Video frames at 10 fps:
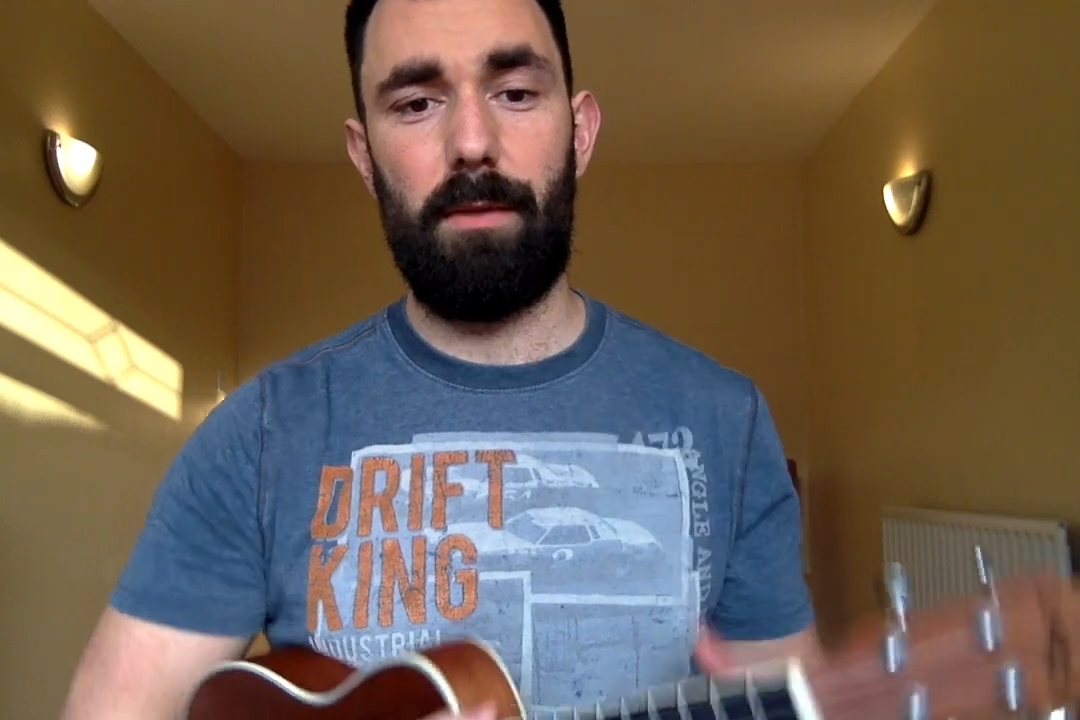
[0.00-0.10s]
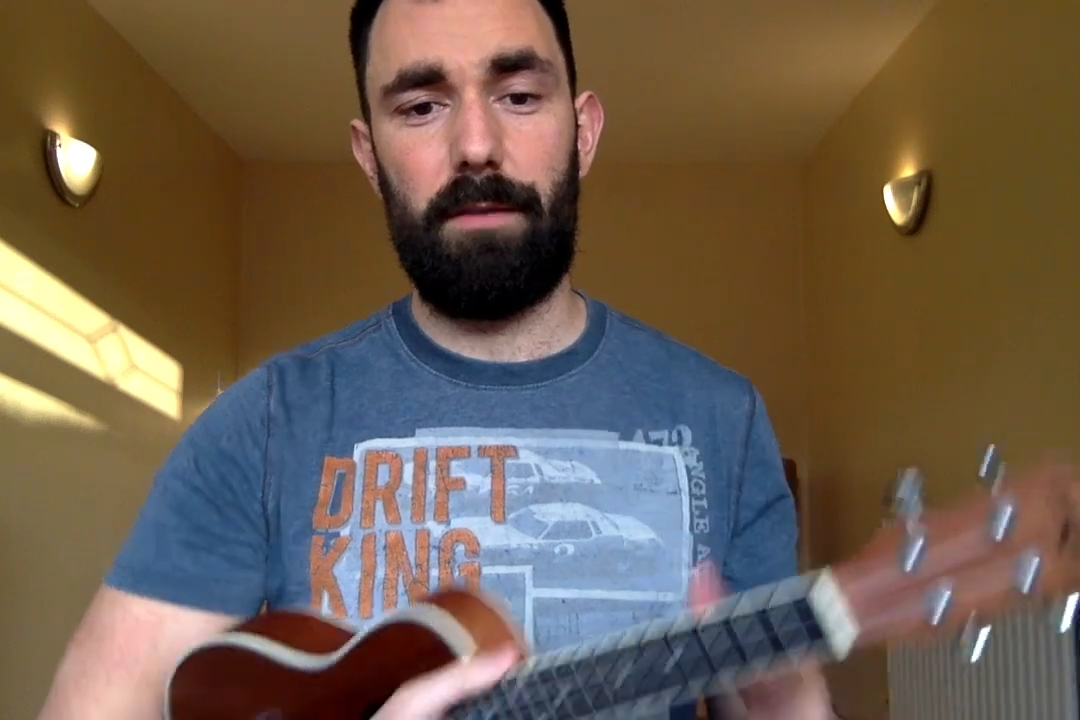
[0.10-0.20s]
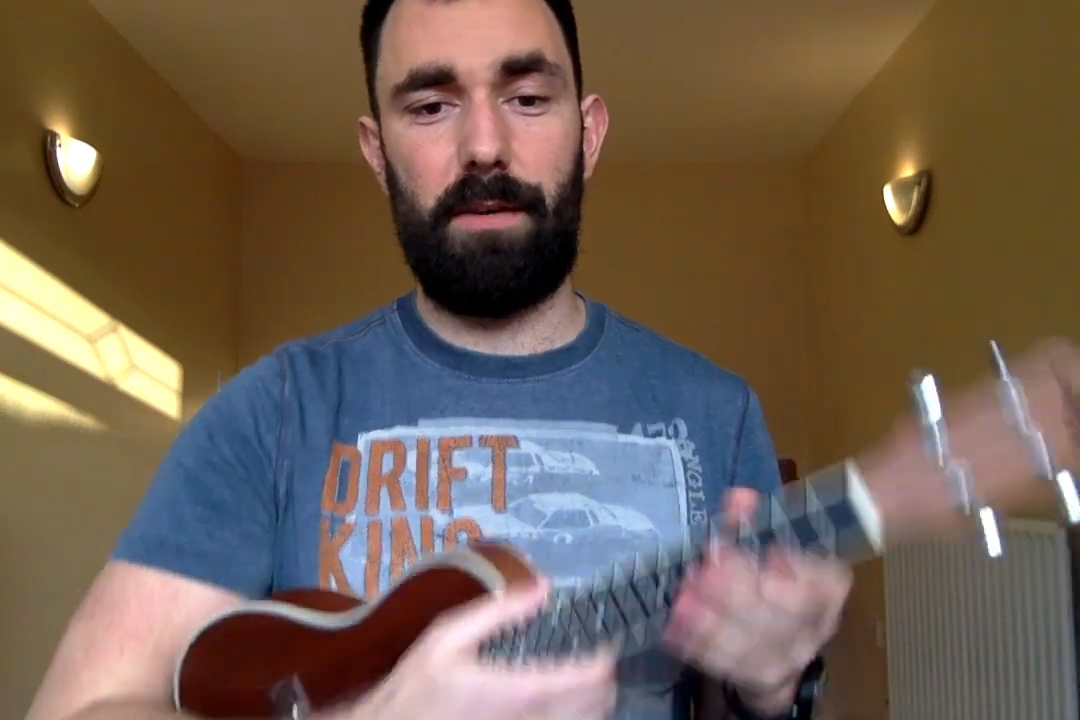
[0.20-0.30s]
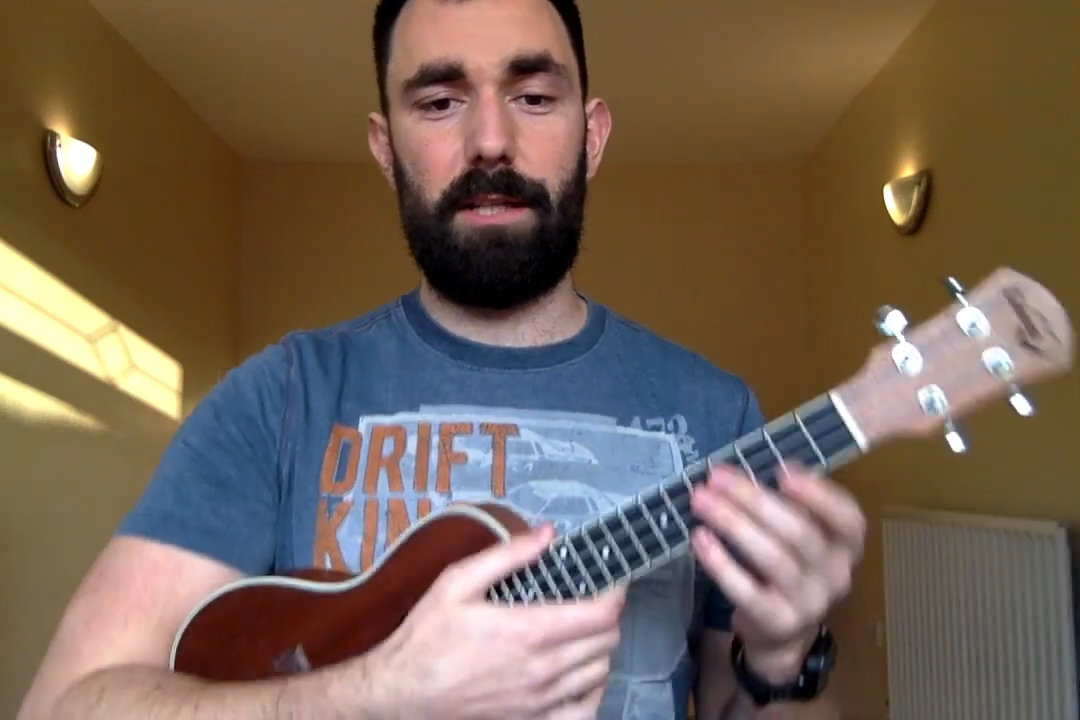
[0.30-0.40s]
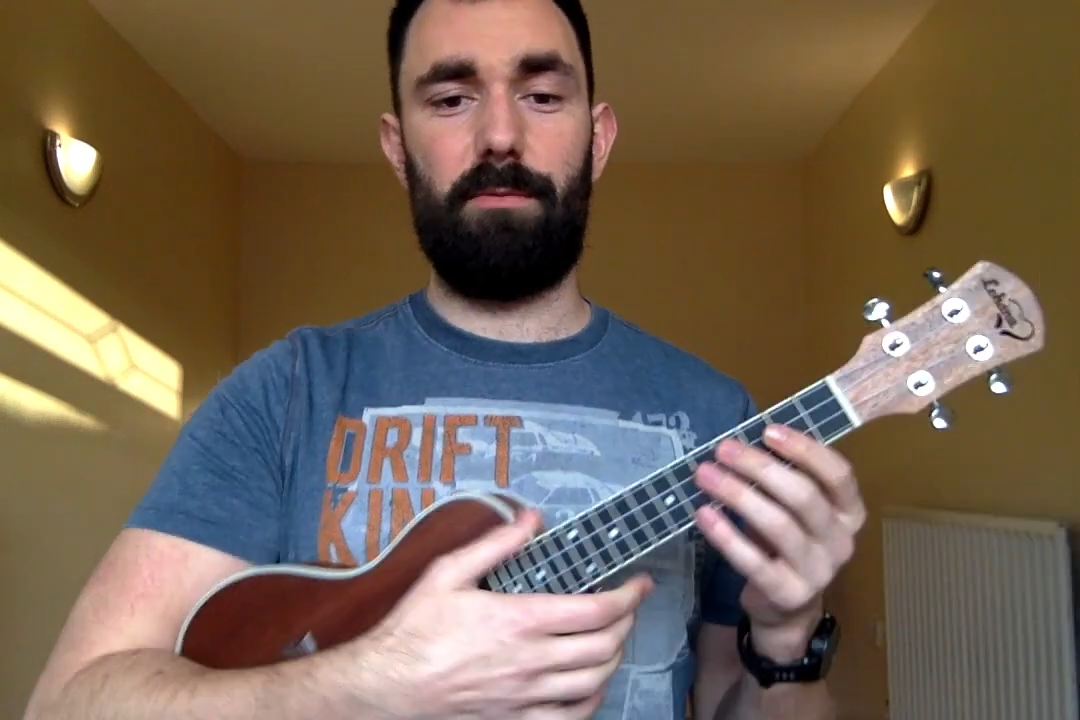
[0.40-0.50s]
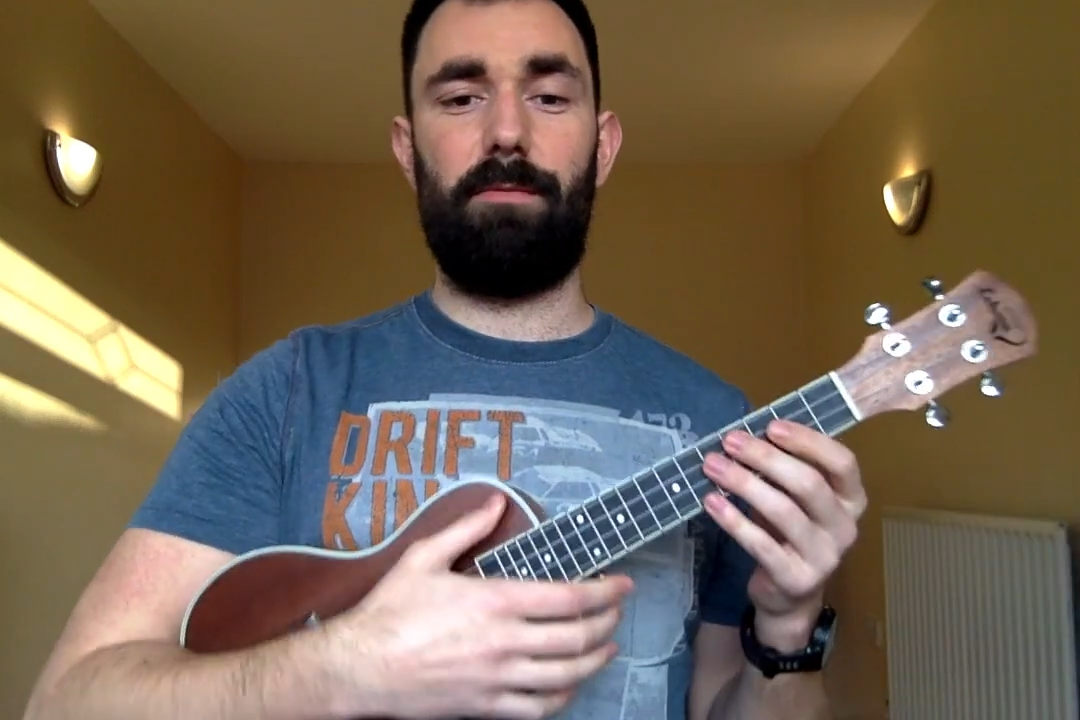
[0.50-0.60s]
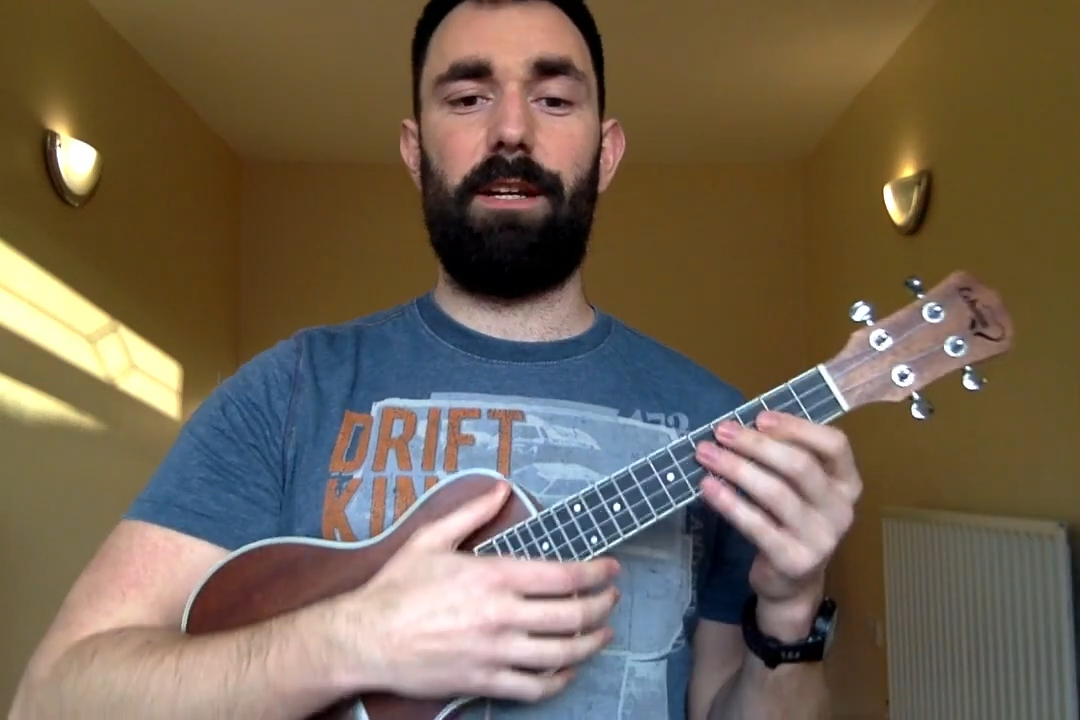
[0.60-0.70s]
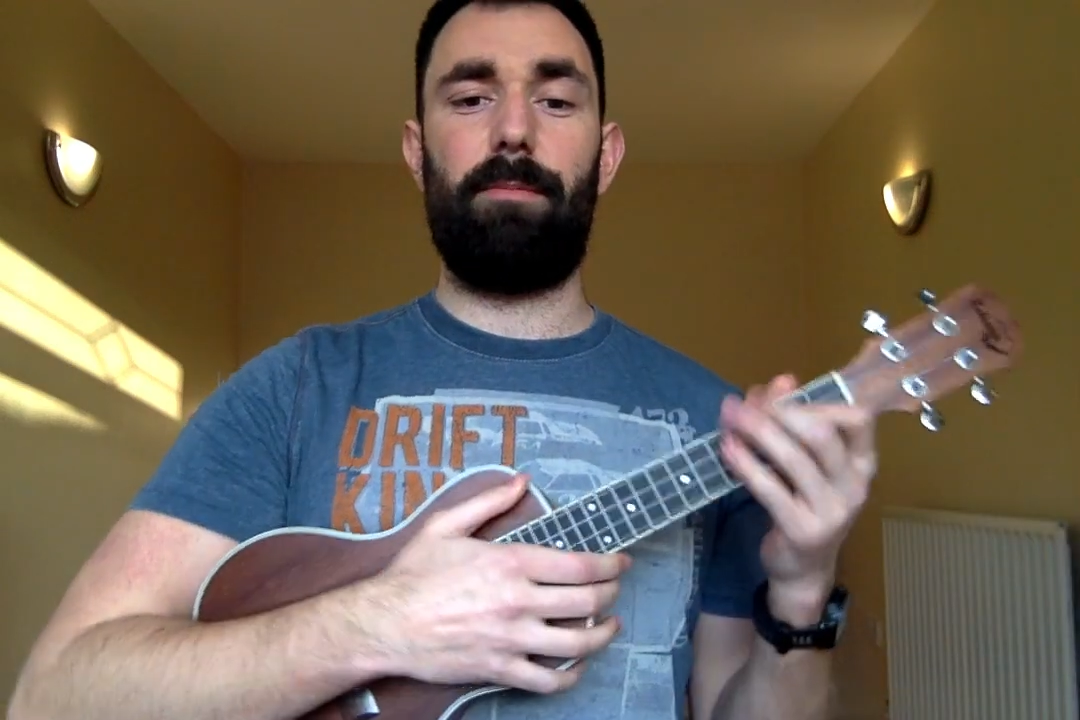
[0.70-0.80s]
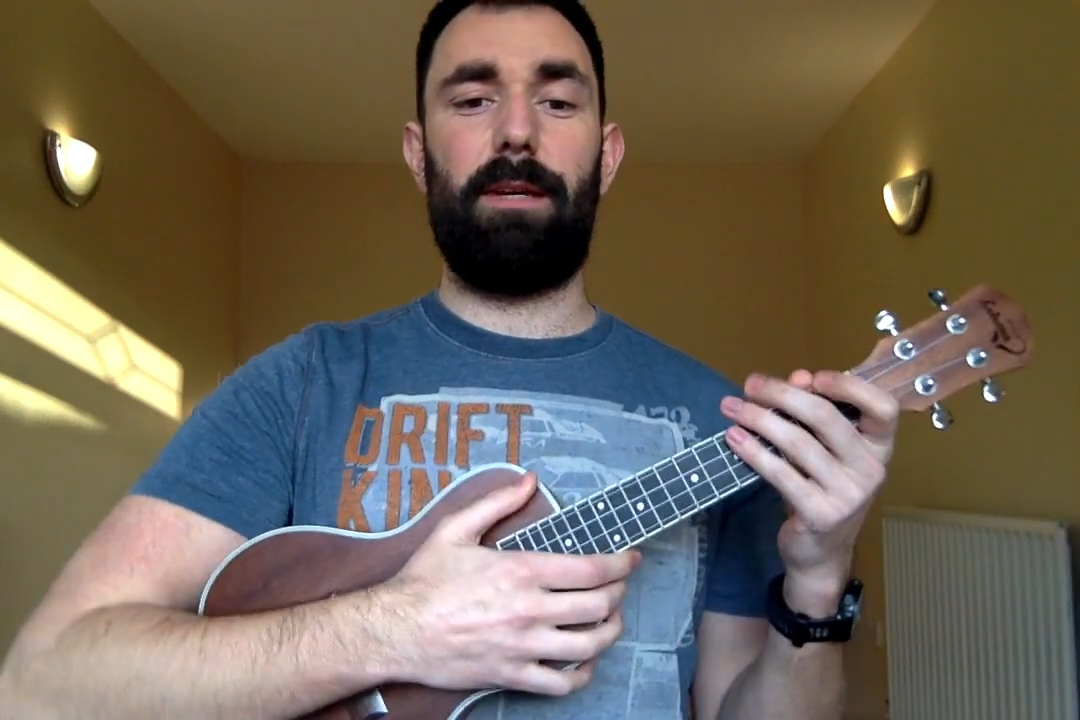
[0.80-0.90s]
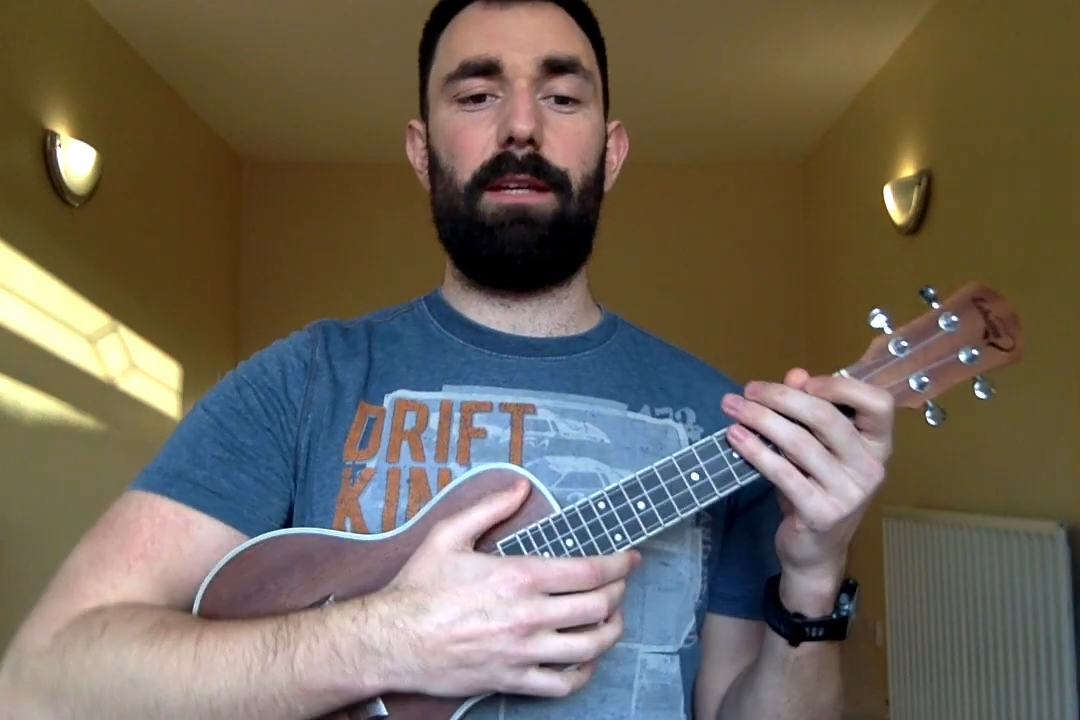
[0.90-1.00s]
advice would
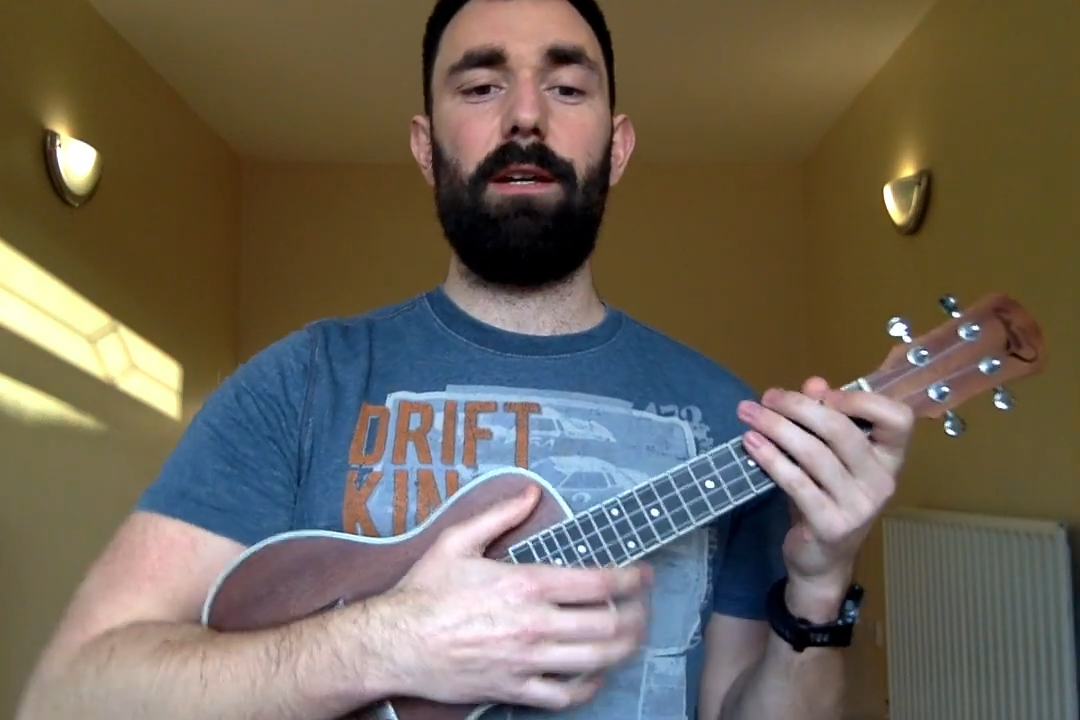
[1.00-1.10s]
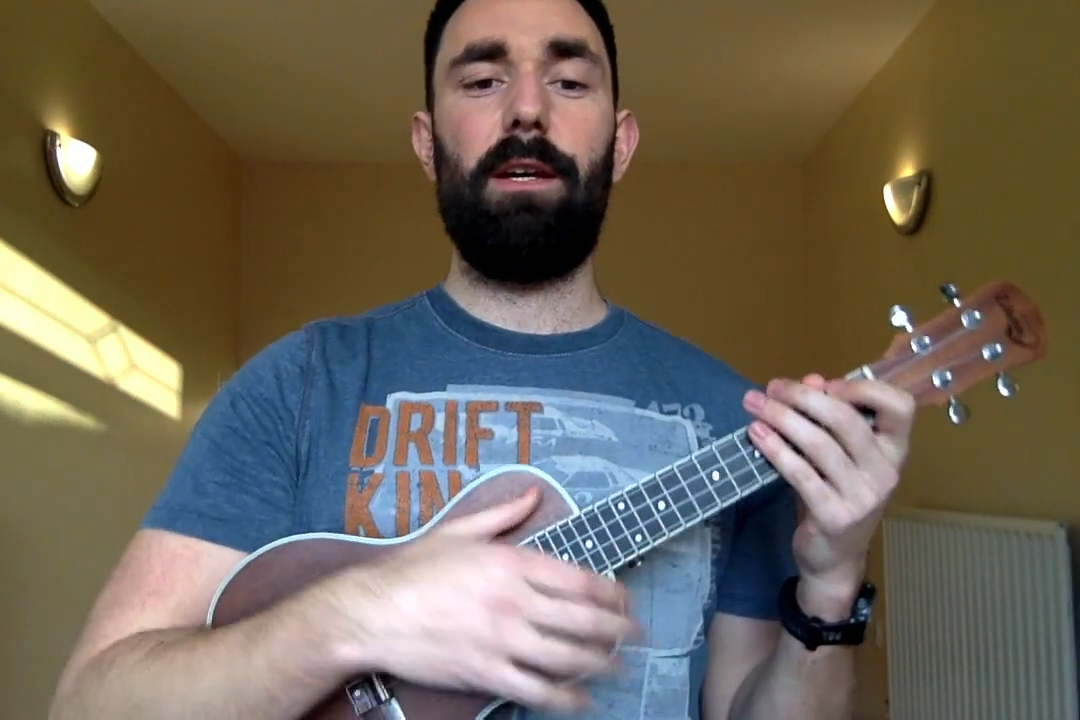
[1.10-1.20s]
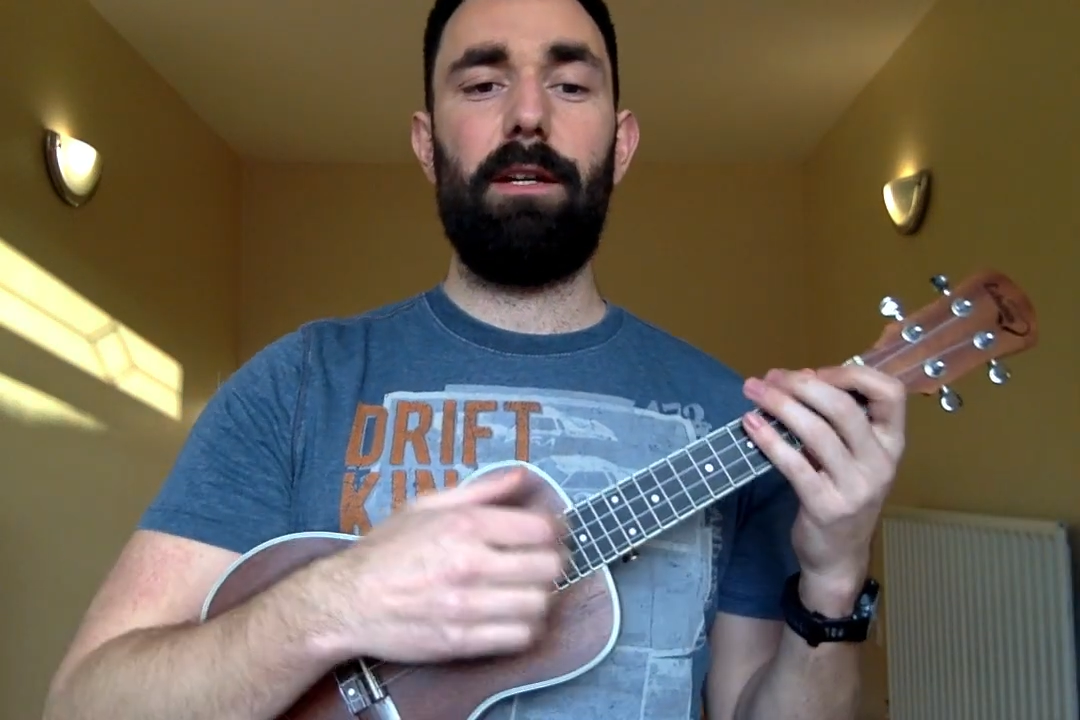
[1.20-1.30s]
really be